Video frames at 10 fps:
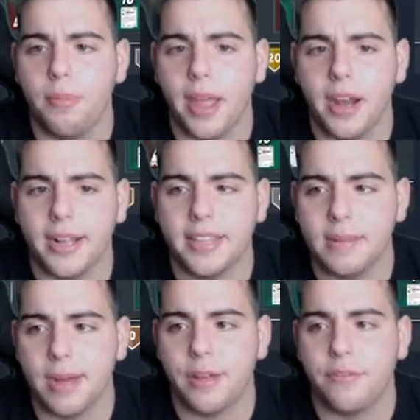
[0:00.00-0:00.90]
man, I
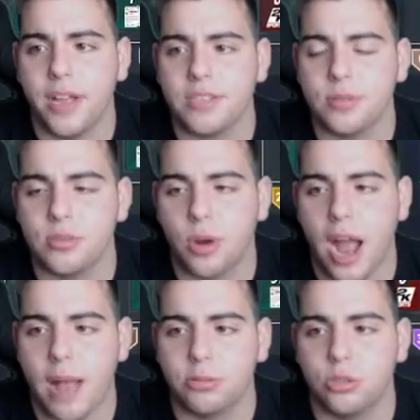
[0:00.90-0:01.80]
think my investments were
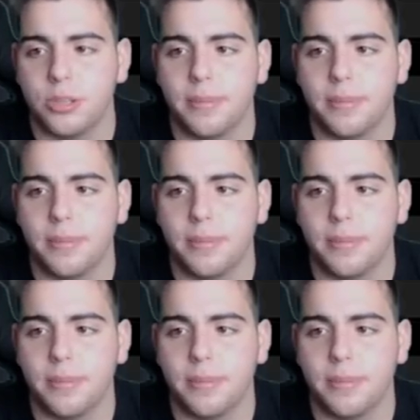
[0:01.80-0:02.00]
absolutely